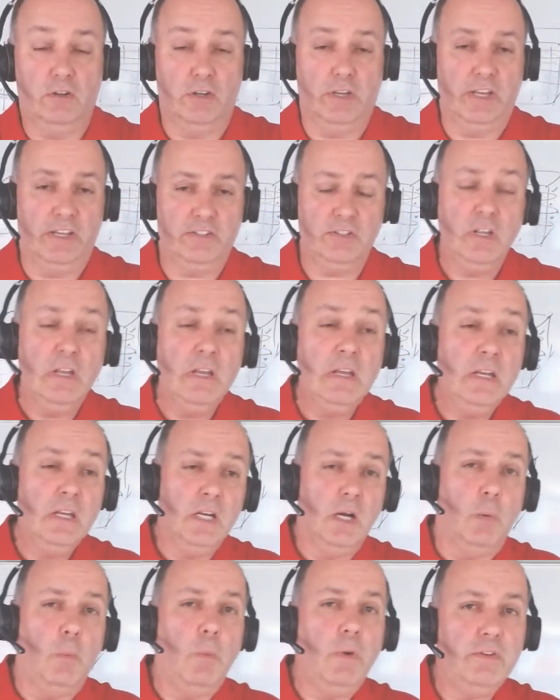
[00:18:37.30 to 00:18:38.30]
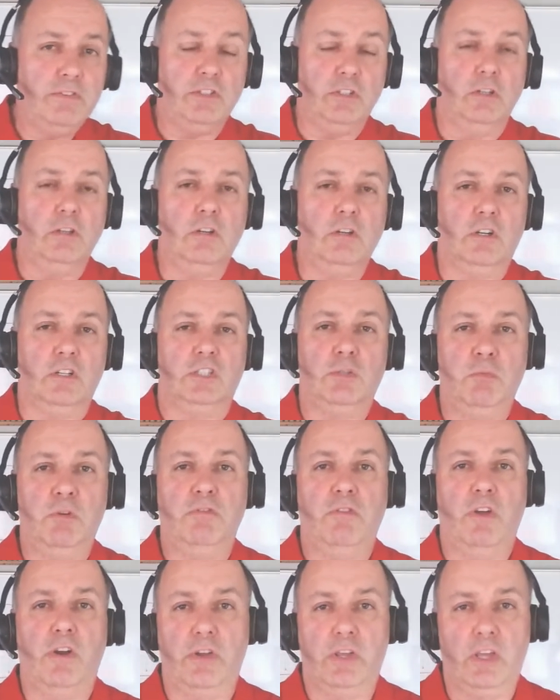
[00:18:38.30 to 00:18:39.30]
gas, we still got to
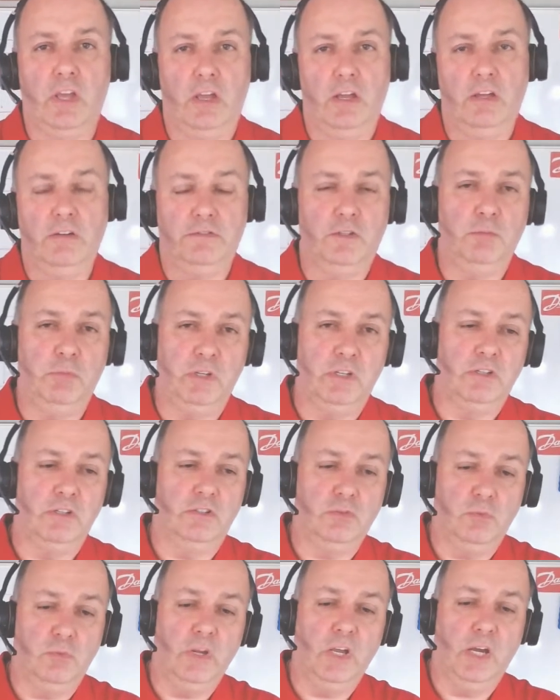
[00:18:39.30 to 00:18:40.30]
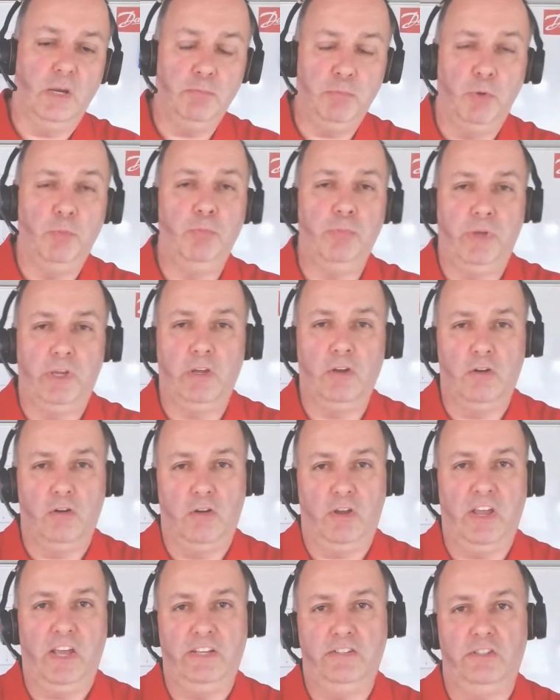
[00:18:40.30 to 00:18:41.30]
be very careful because we are pumping
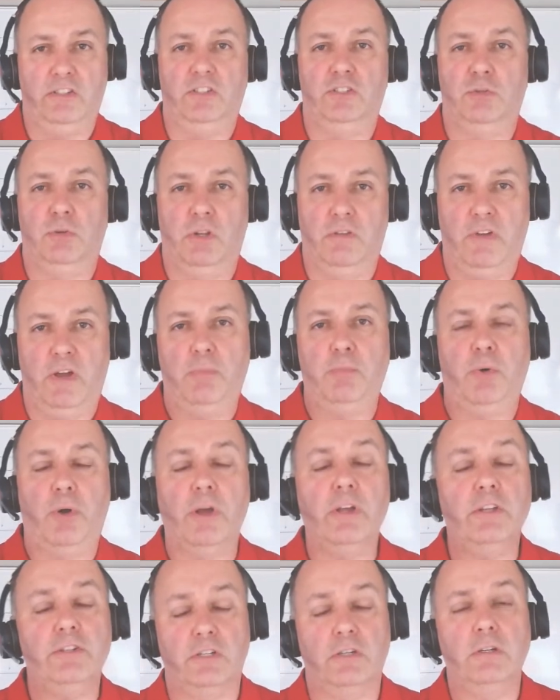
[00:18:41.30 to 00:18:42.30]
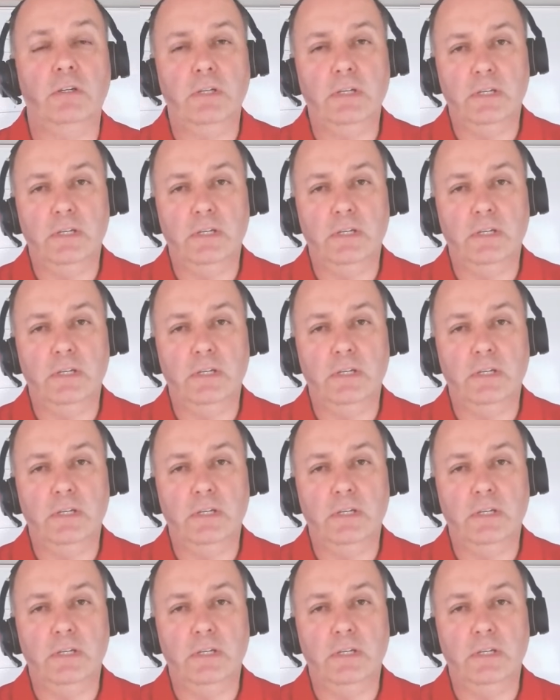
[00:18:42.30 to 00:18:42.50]
hot gas into an evaporator.